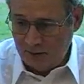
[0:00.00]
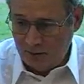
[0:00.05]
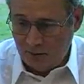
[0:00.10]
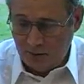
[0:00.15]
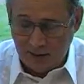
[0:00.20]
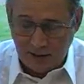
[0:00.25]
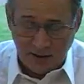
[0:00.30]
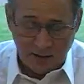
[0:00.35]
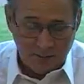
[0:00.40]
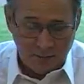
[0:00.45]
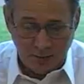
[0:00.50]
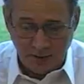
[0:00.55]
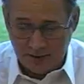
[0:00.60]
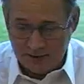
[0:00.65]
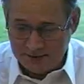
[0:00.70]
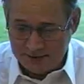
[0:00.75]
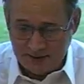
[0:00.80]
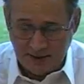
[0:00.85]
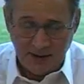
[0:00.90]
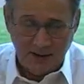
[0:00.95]
I get pretty
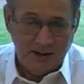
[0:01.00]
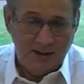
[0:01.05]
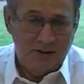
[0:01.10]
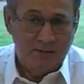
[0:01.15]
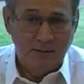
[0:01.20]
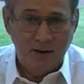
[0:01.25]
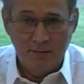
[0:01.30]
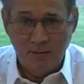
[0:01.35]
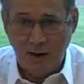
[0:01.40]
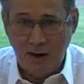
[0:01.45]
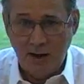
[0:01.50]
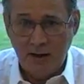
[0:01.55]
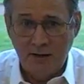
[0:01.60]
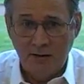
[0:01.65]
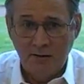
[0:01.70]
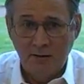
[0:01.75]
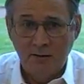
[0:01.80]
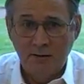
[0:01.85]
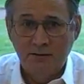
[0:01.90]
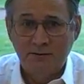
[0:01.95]
sick and my body
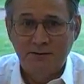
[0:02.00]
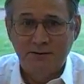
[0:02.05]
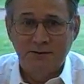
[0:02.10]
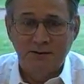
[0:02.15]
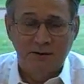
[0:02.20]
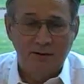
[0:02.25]
hurts,